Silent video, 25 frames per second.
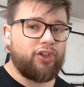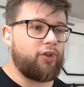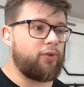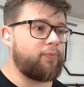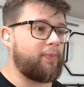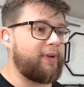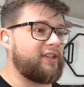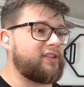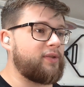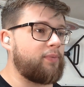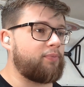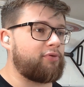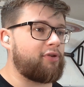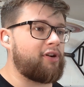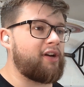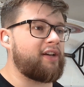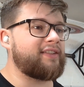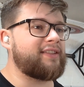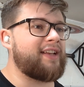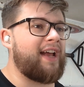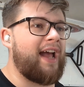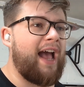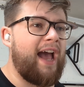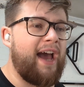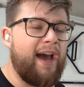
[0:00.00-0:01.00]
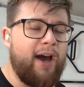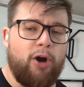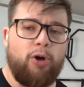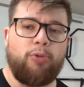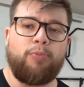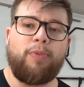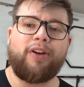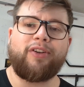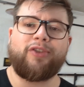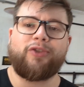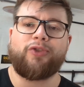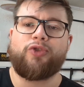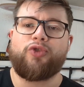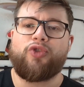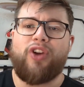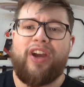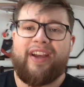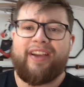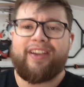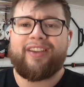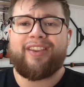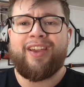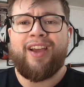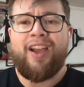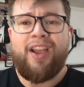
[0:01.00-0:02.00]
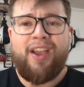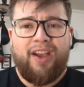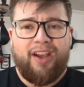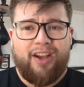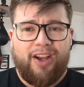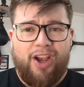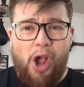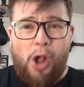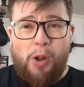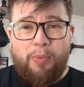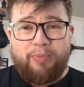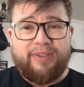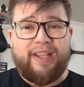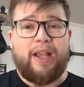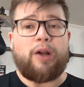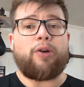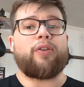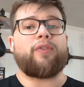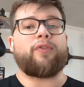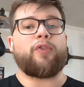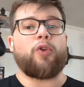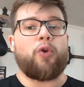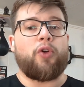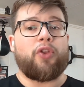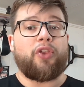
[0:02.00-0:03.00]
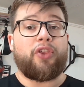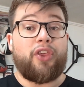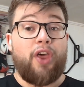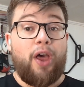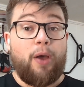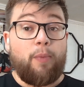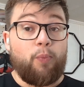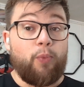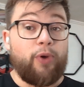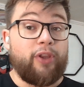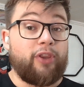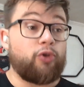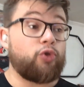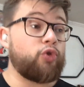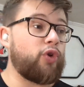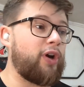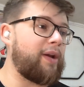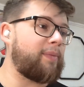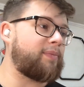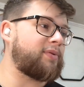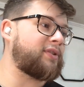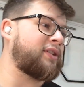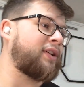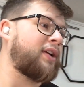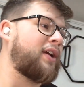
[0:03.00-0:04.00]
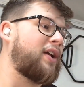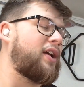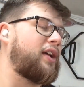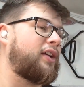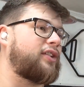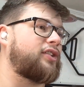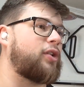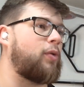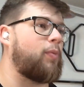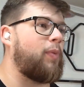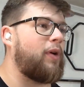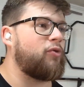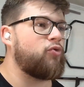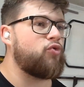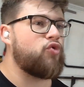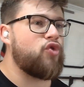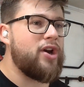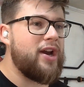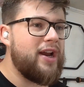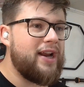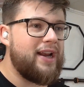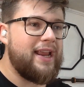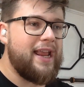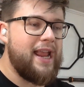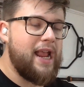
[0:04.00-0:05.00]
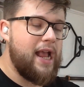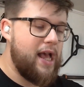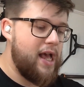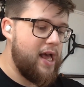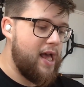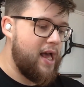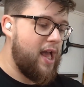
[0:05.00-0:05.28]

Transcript: You'd be surprised at how much strength comes out of your thumb with grips. So by really